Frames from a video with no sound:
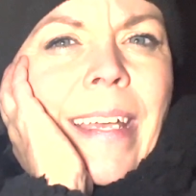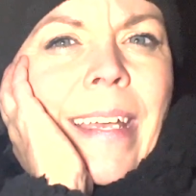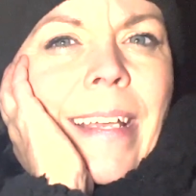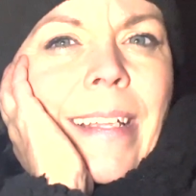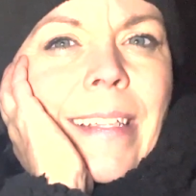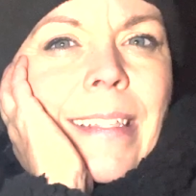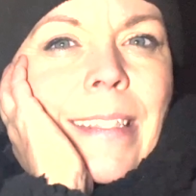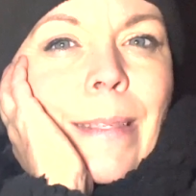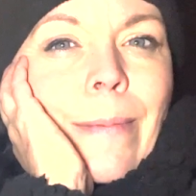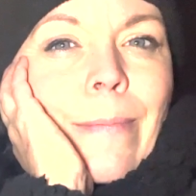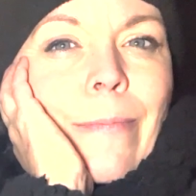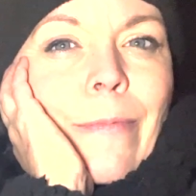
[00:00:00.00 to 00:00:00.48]

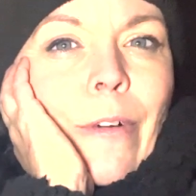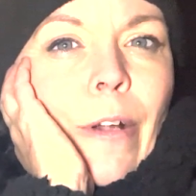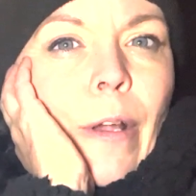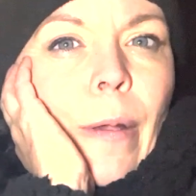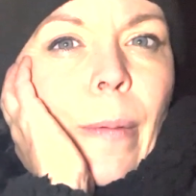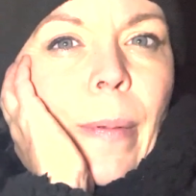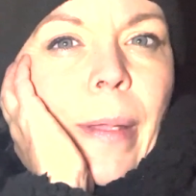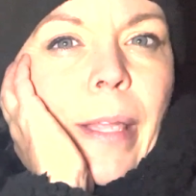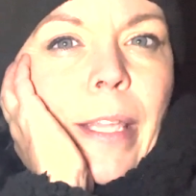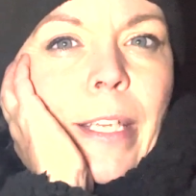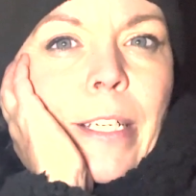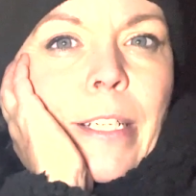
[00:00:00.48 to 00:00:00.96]
and some
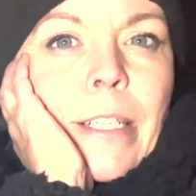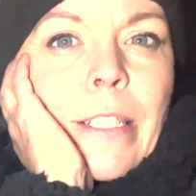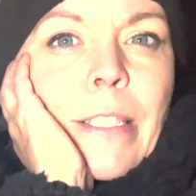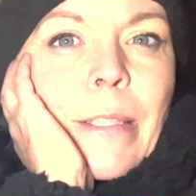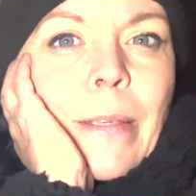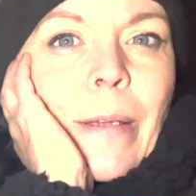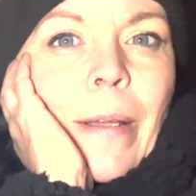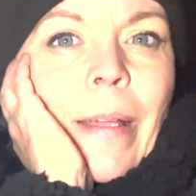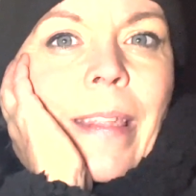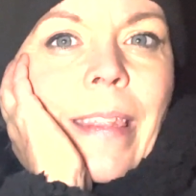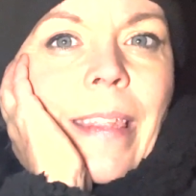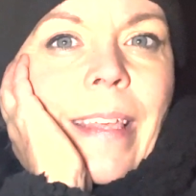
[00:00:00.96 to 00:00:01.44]
four-wheelers.
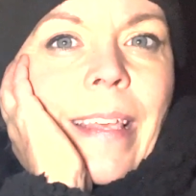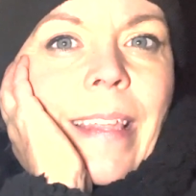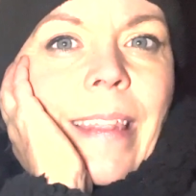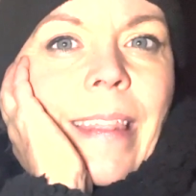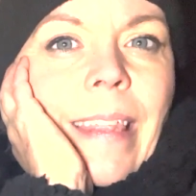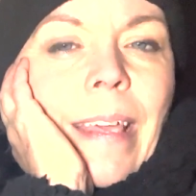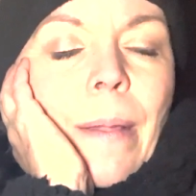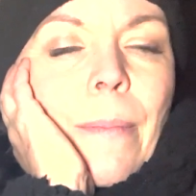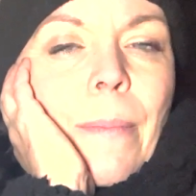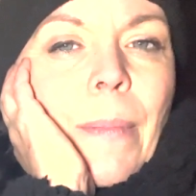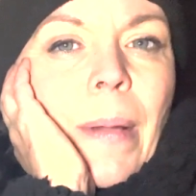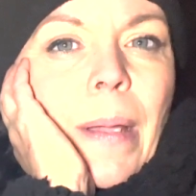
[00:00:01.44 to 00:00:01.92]
So I think
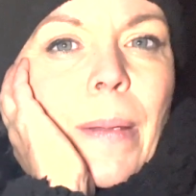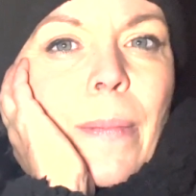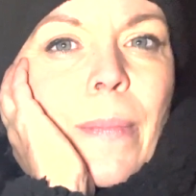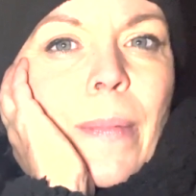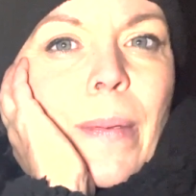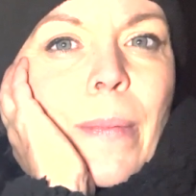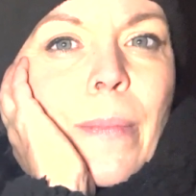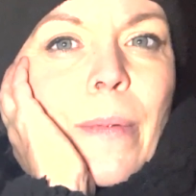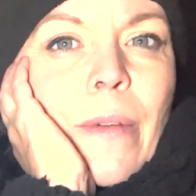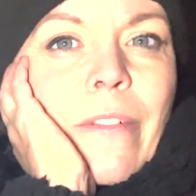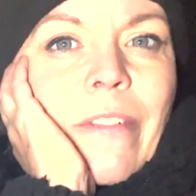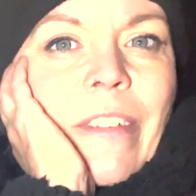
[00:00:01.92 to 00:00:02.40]
they might
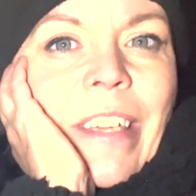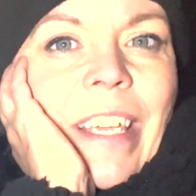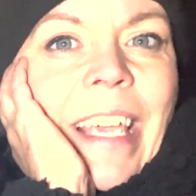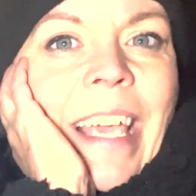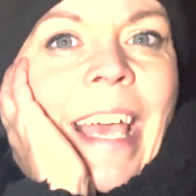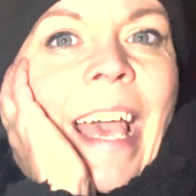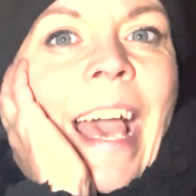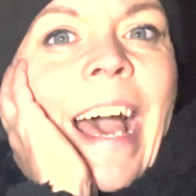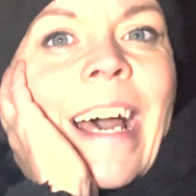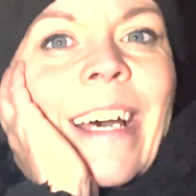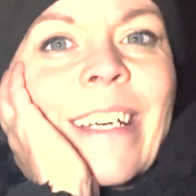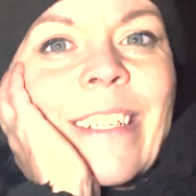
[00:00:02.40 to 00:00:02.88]
be moving
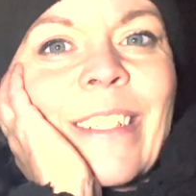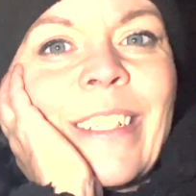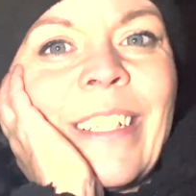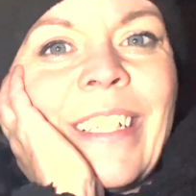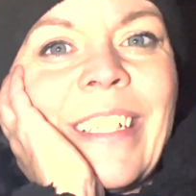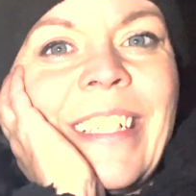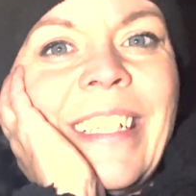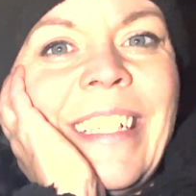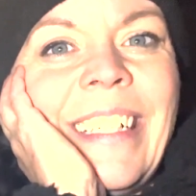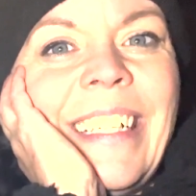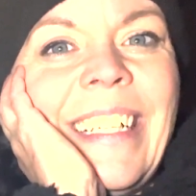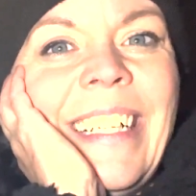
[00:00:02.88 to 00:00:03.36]
cattle.